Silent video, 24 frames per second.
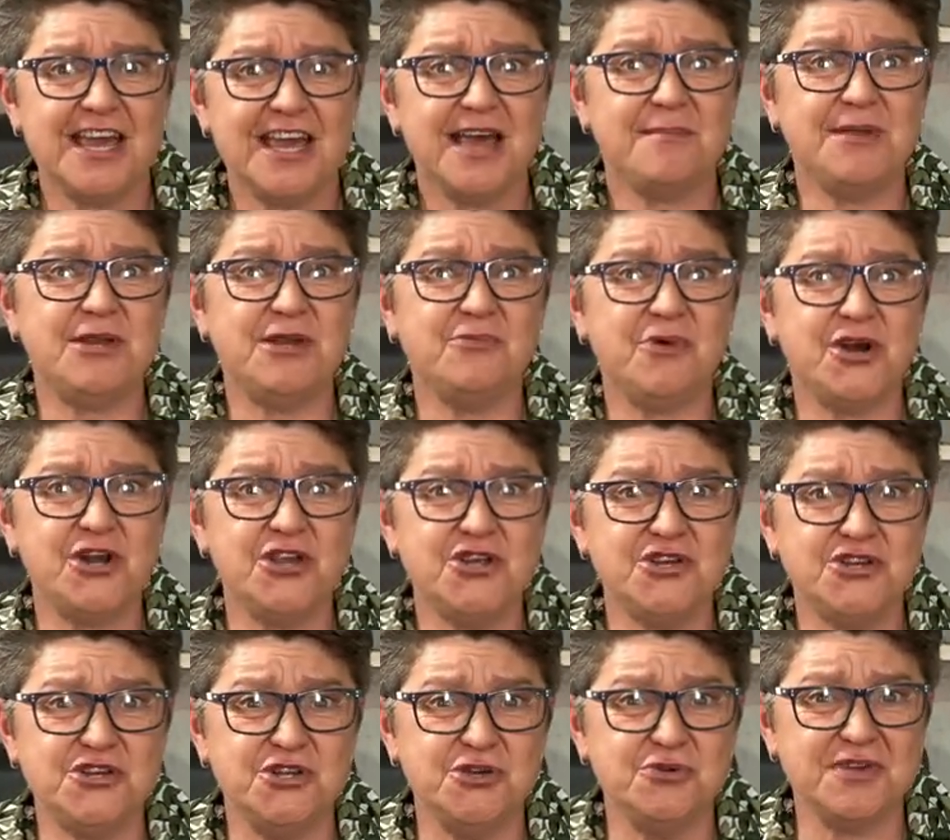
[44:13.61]
I mean, what do
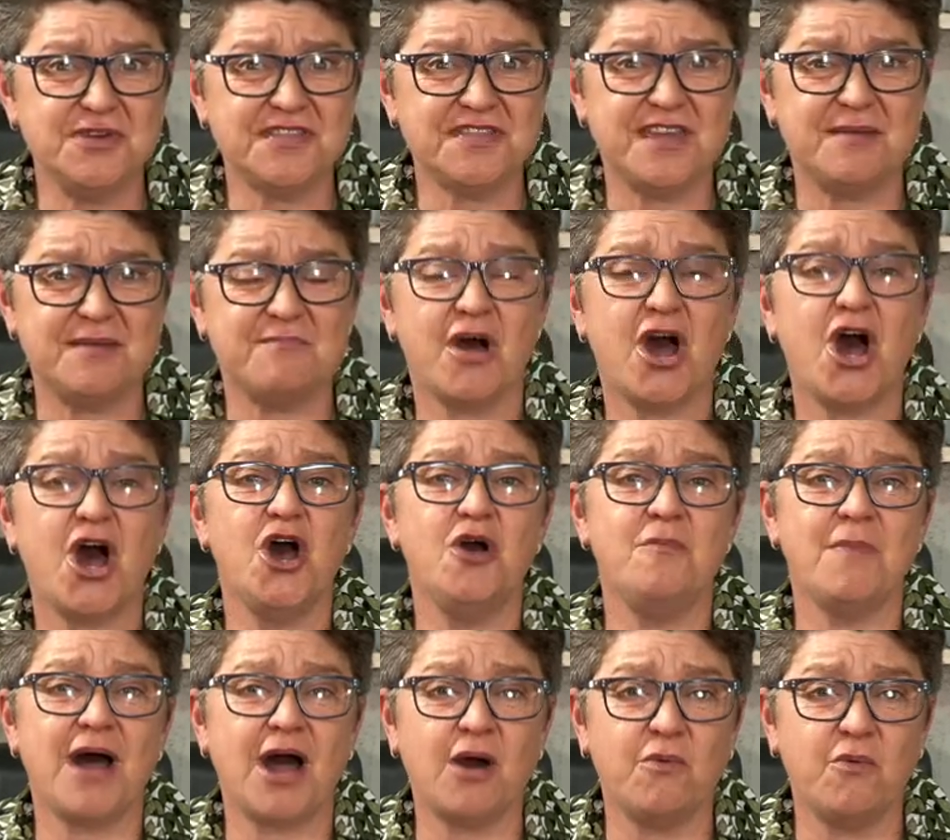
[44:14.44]
you do with them?
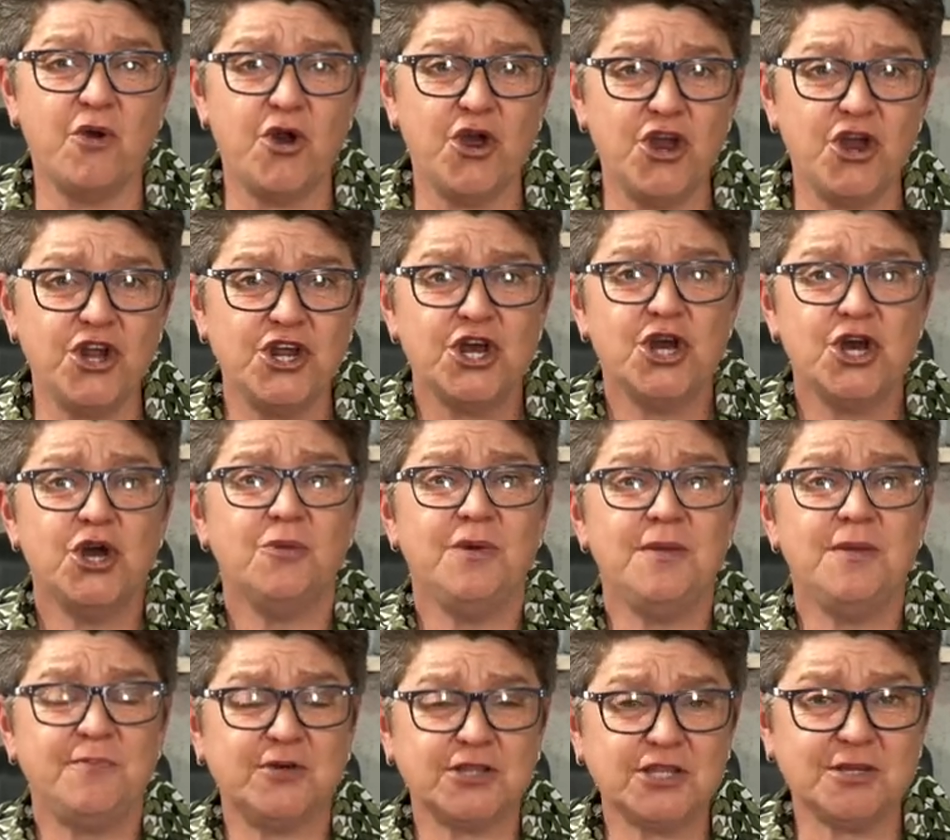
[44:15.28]
Oh my word,
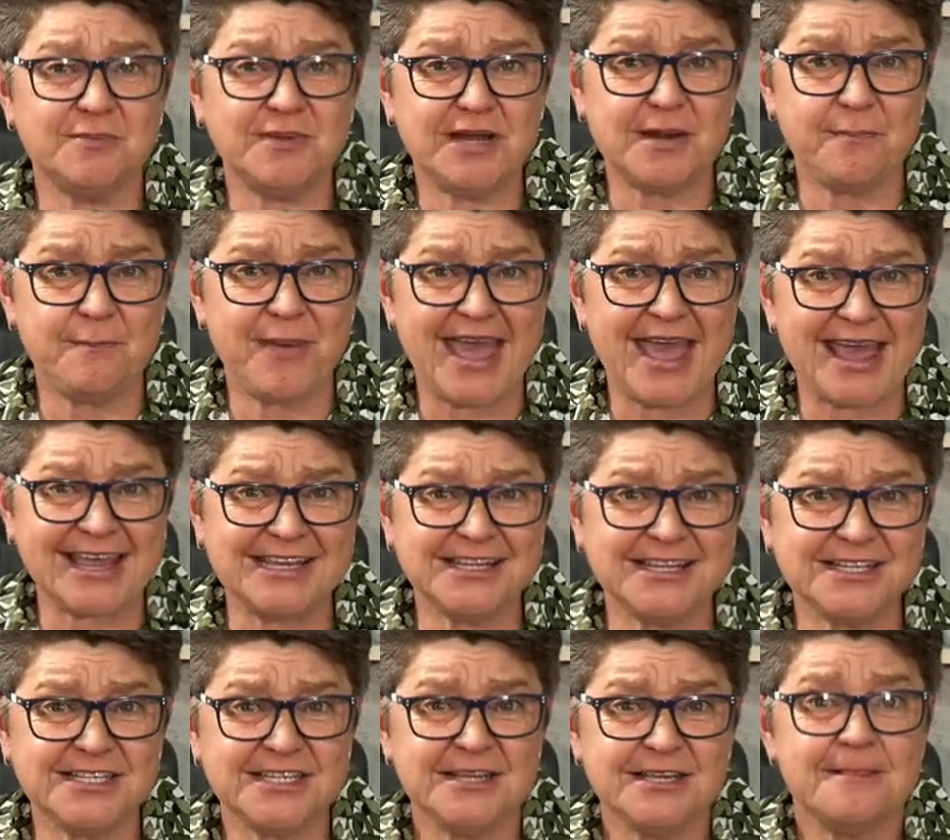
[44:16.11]
we put them in a
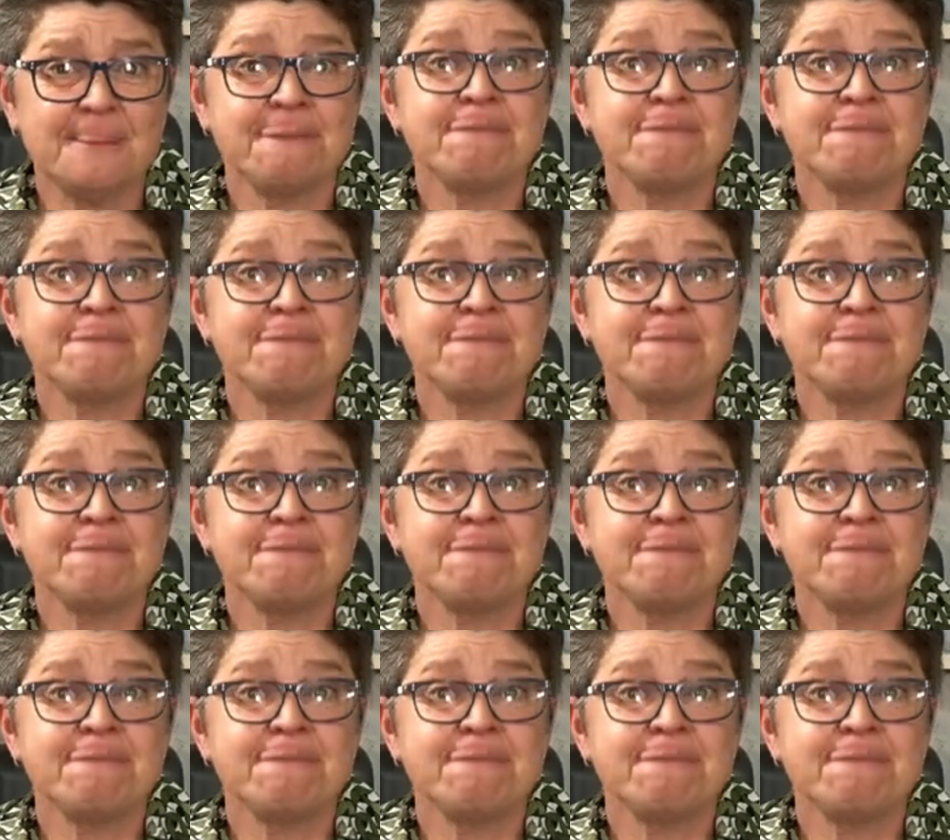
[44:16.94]
packet